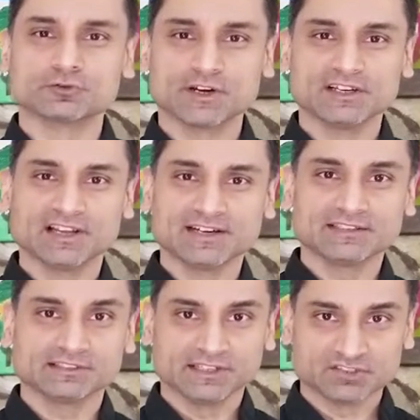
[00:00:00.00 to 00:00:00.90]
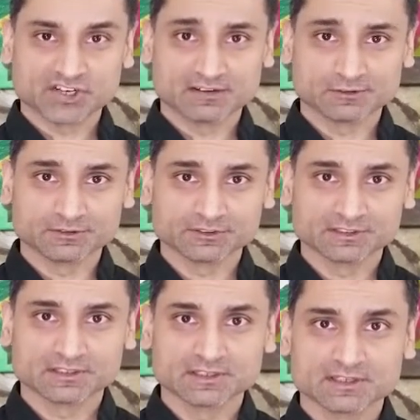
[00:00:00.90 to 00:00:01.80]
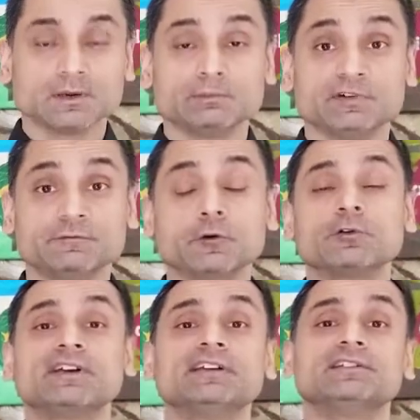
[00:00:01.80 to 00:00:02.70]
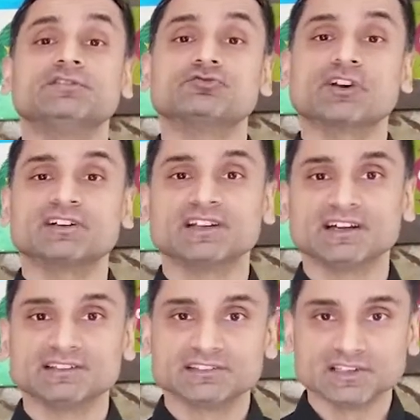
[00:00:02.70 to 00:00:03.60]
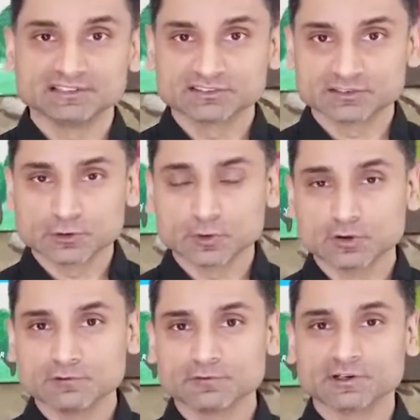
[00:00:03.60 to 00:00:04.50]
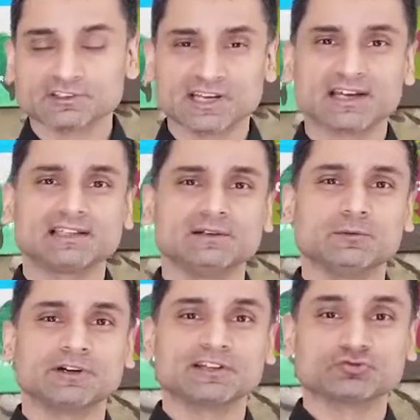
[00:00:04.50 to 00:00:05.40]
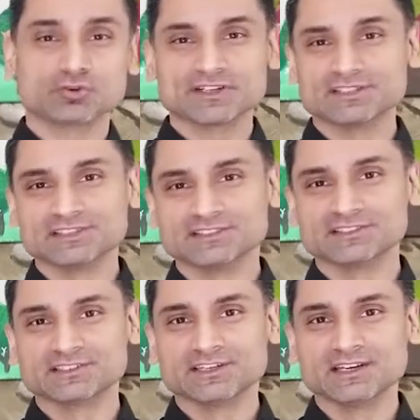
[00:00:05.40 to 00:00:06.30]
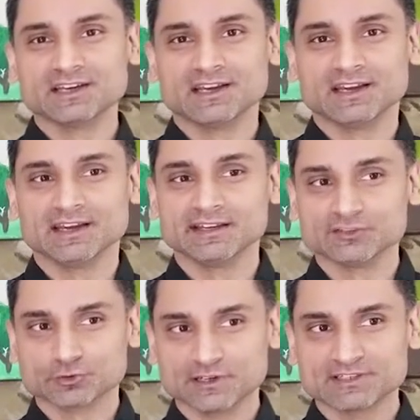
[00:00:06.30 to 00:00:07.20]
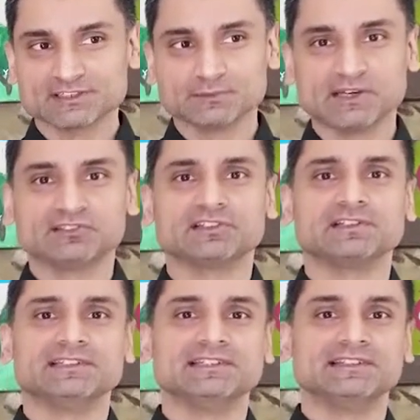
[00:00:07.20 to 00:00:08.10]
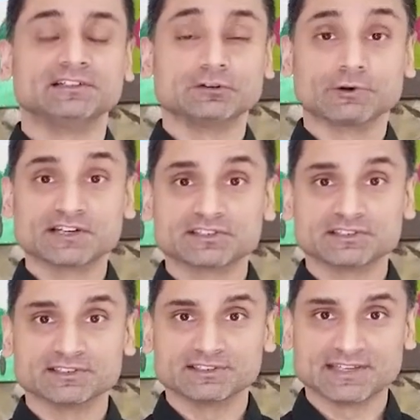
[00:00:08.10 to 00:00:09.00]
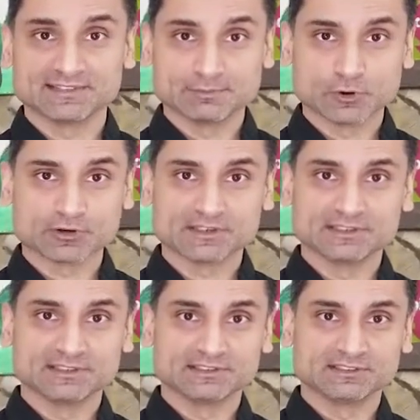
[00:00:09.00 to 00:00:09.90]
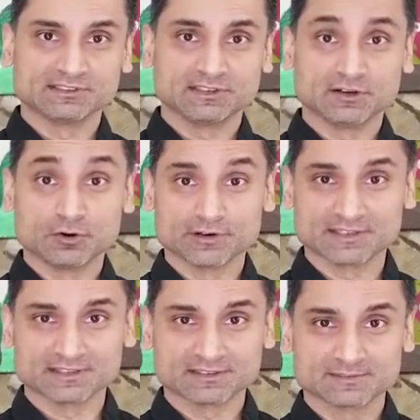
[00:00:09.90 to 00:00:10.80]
trend lines and channels. Before we get into trend lines, let's go over exactly what a trend is. A trend is basically the direction that the market is going.